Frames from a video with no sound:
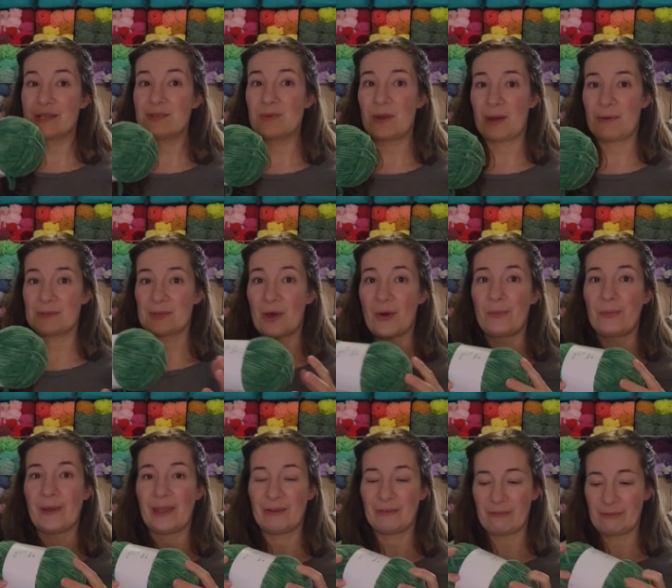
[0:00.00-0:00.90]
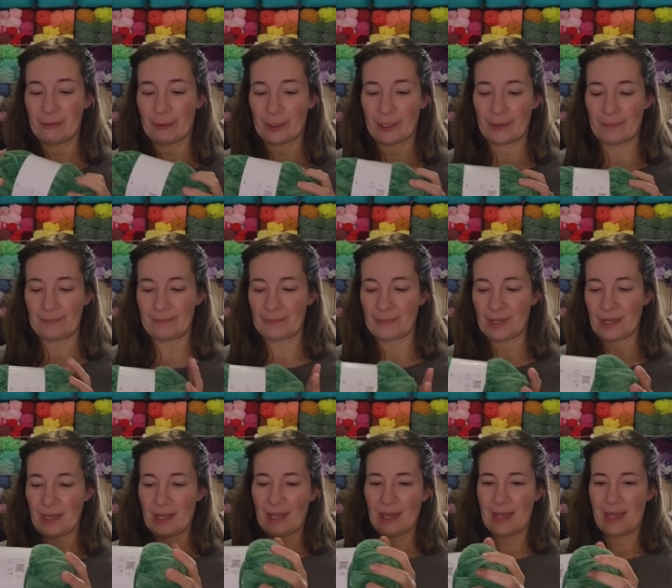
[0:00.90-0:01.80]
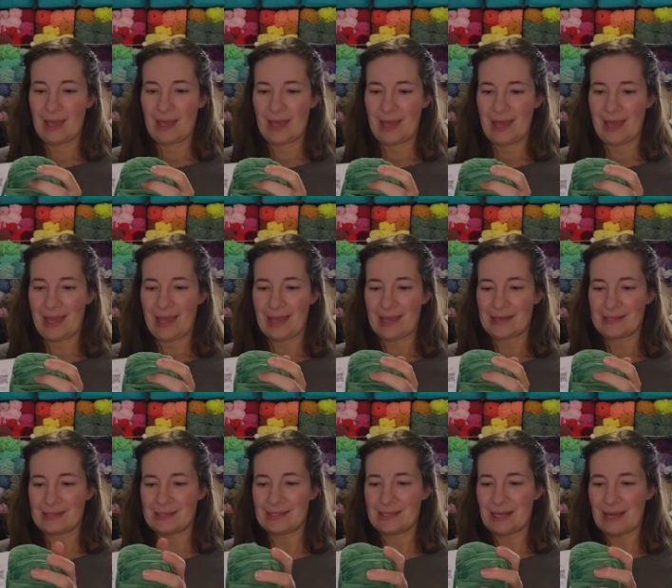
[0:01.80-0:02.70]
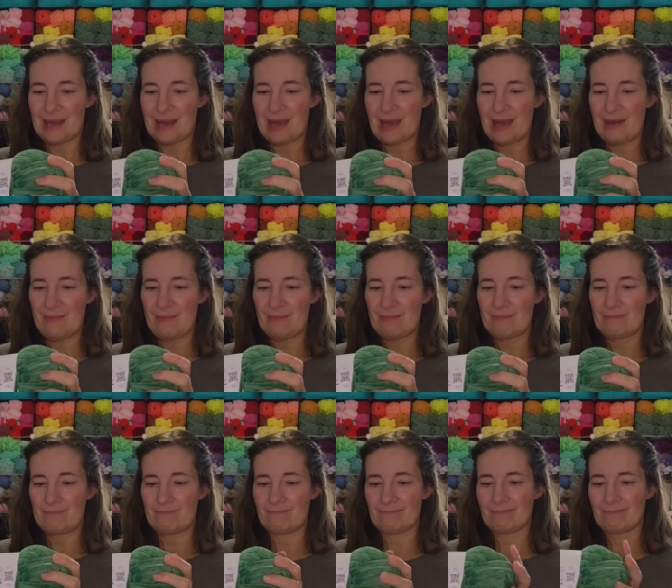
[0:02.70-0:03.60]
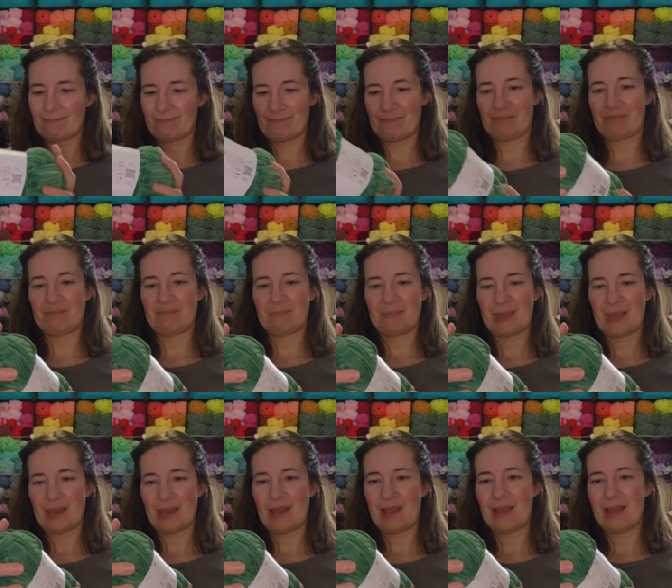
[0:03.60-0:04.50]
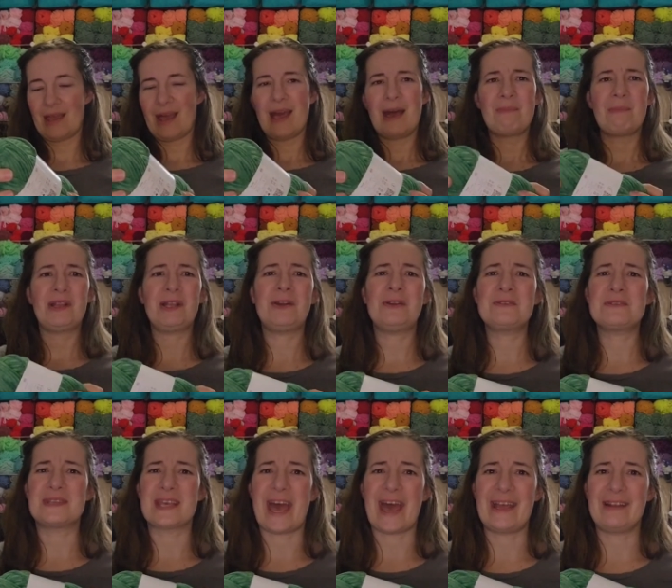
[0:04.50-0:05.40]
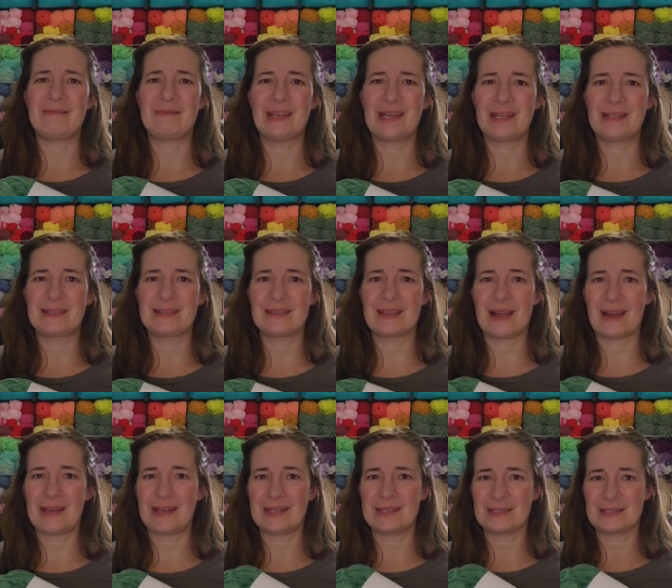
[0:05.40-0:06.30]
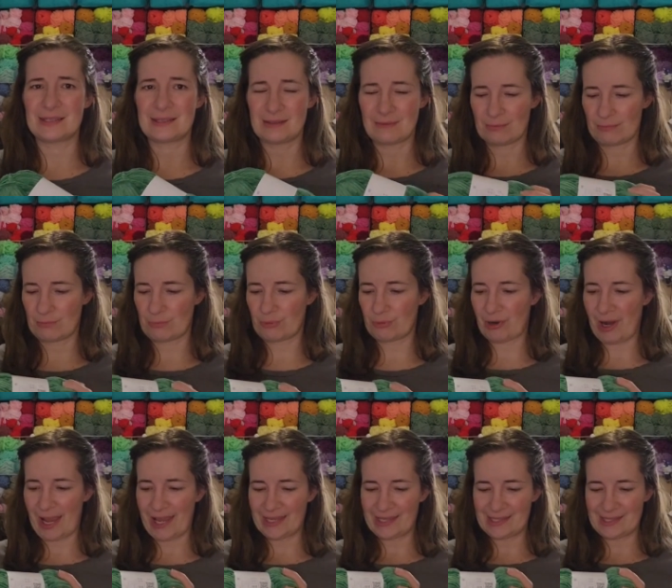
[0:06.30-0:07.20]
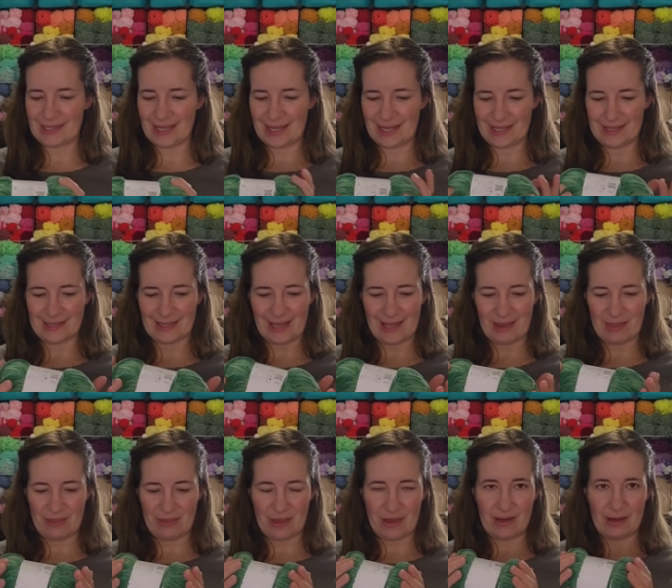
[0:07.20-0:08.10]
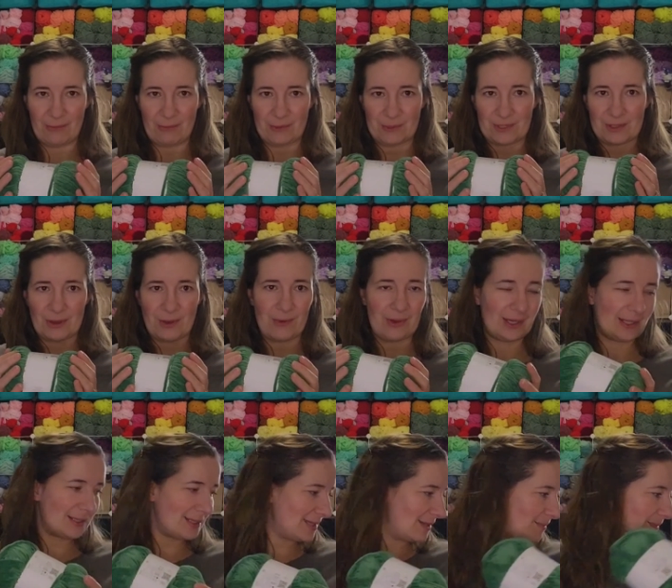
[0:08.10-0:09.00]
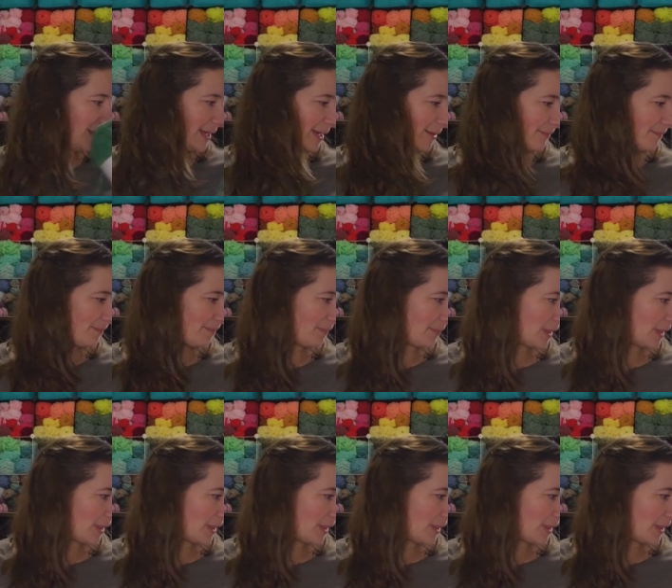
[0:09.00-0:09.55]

That's what I was hoping for. And I'm a little sad that it's not as bright as I thought it was going to be.